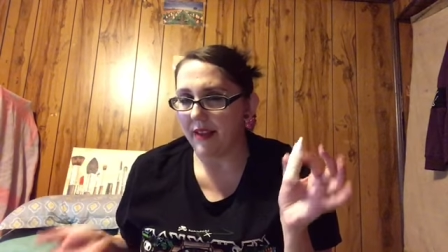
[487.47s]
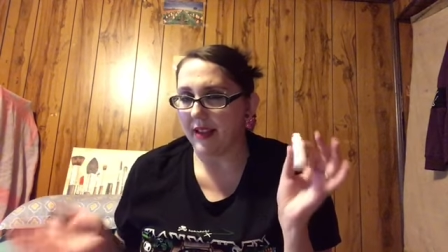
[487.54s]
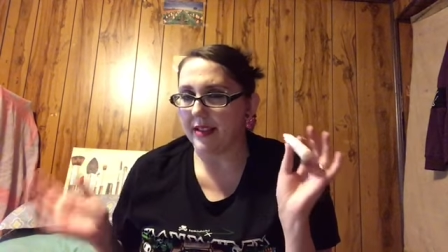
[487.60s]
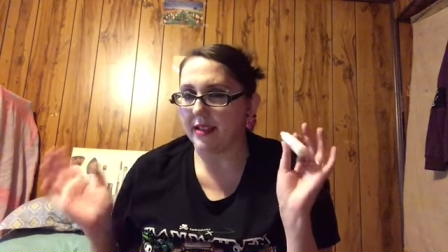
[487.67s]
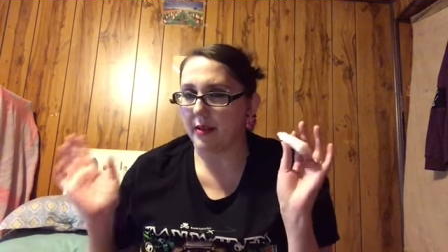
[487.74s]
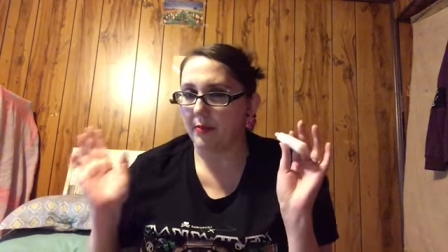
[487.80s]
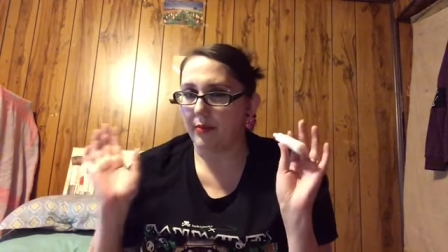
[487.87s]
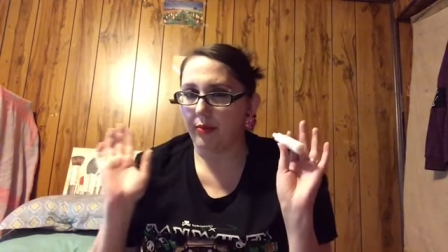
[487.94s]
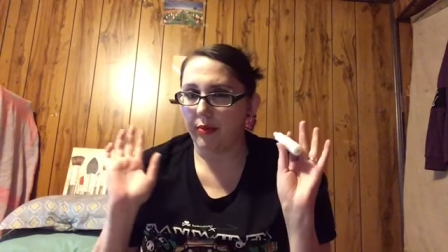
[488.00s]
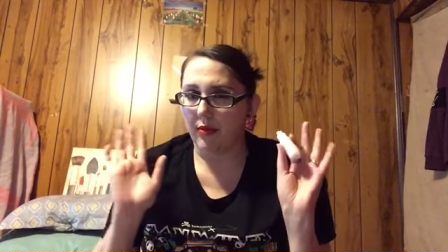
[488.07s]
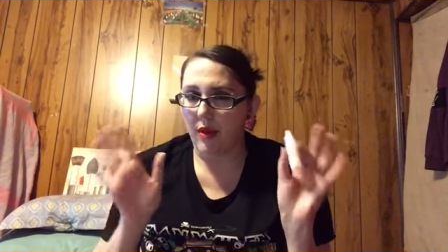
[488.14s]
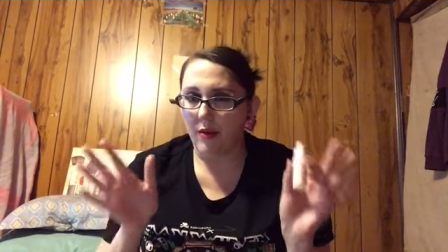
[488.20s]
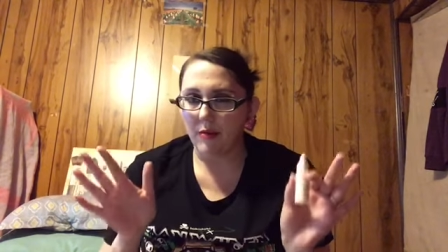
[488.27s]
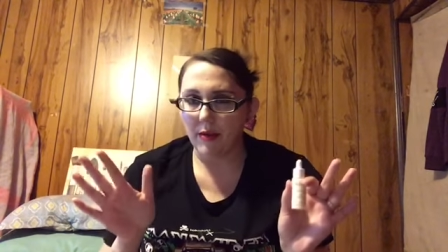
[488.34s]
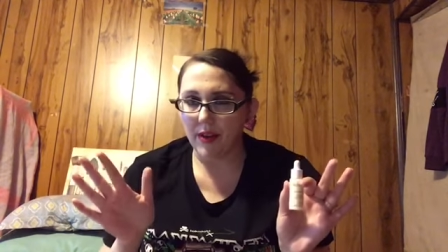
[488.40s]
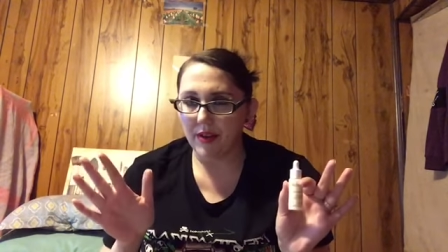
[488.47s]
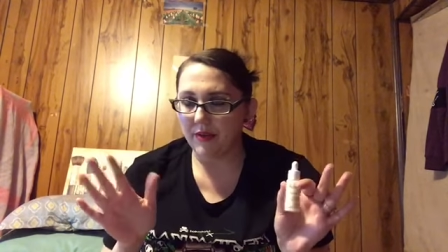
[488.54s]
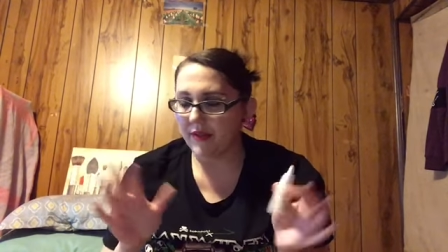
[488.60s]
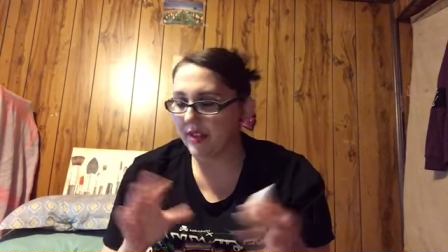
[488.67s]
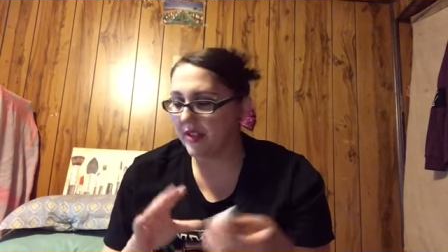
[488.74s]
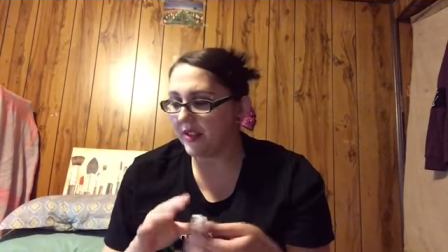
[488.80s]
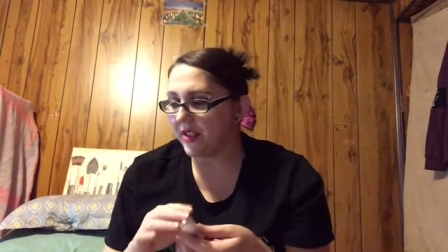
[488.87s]
Like I said, probably going
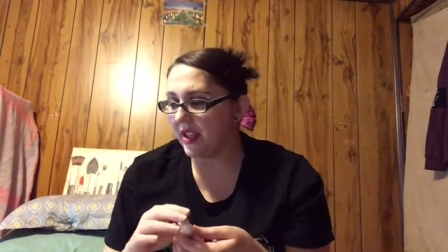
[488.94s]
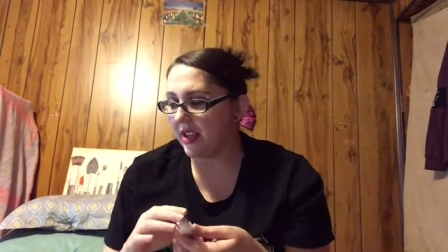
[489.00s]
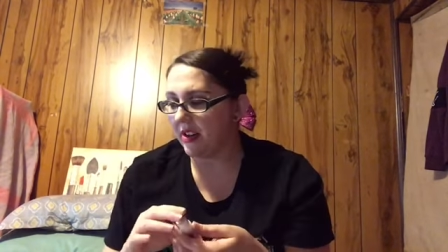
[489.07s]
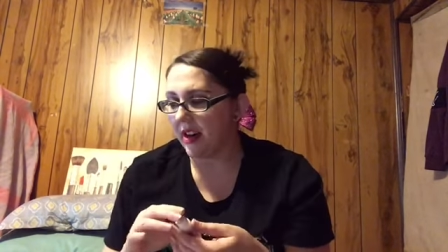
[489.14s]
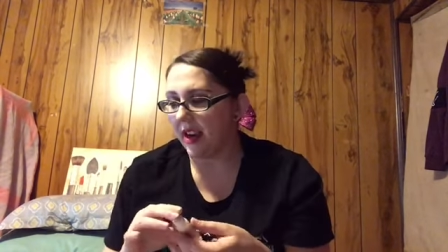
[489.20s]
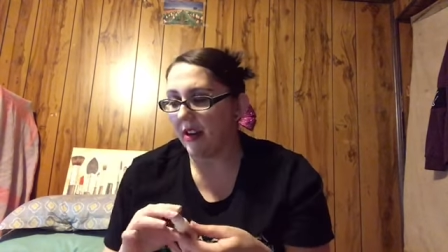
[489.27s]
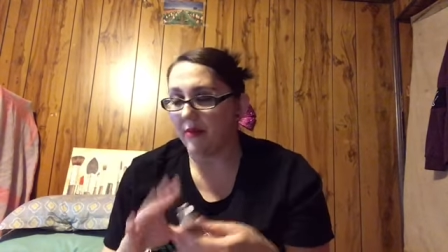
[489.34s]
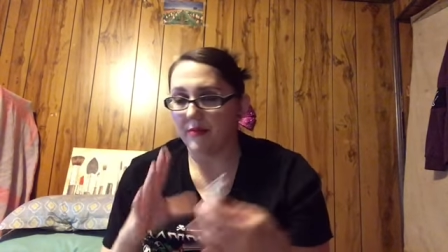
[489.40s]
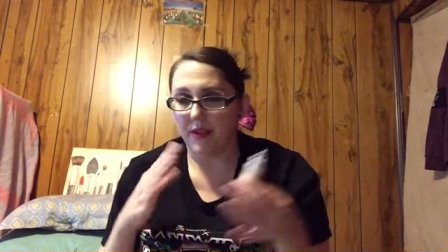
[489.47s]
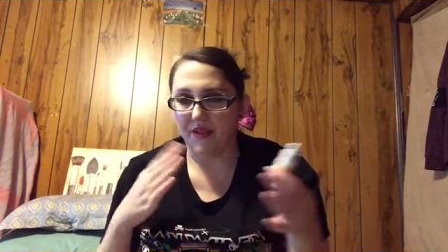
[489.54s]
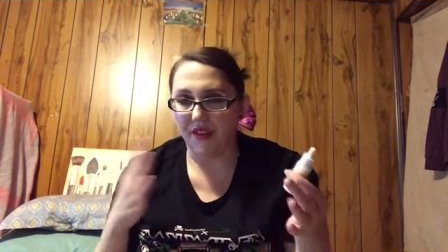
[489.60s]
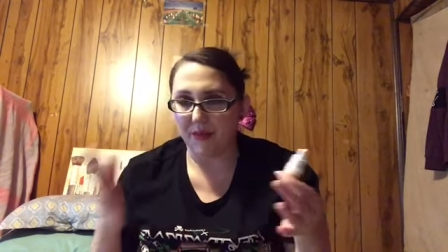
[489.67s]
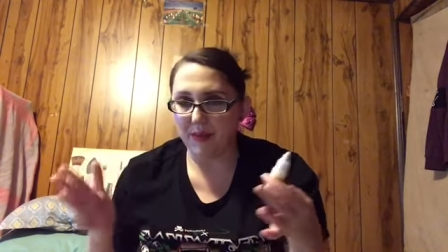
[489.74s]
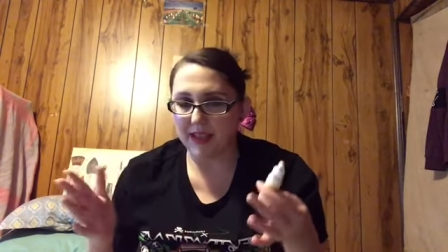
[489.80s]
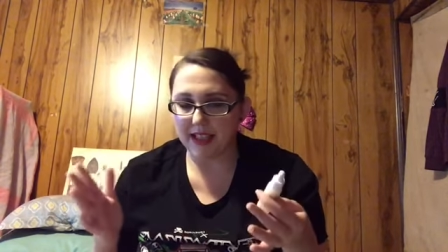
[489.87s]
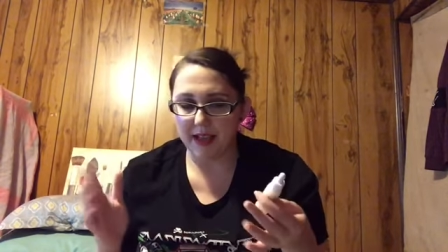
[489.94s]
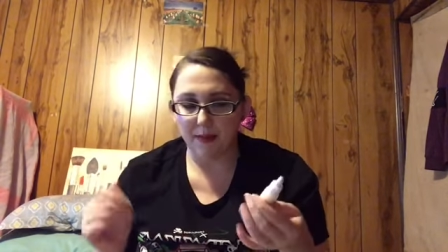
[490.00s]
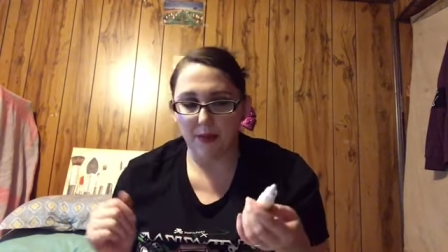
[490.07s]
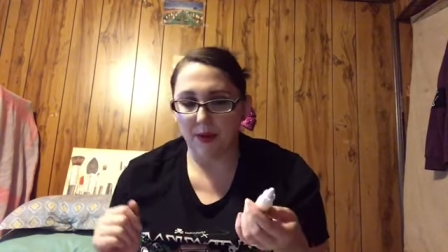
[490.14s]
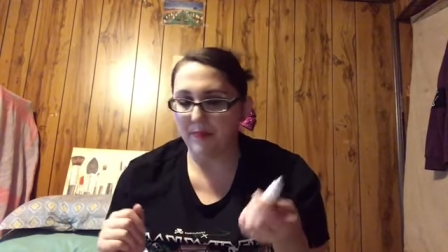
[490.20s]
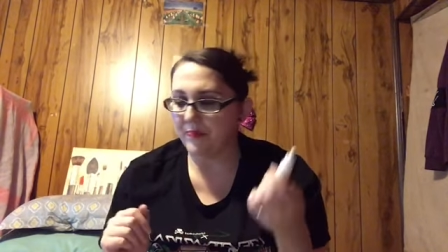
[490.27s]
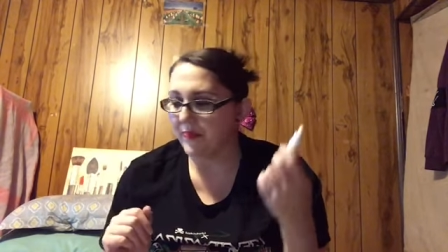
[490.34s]
to finish the year out November,
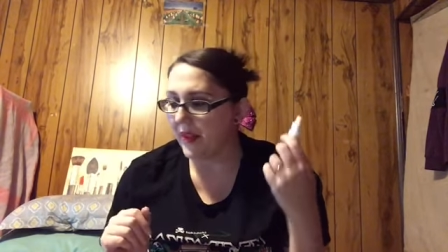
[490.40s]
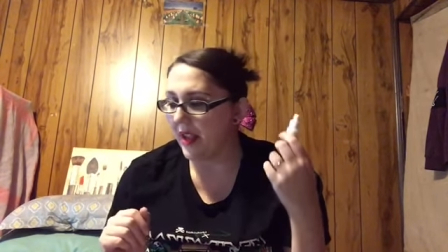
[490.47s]
December.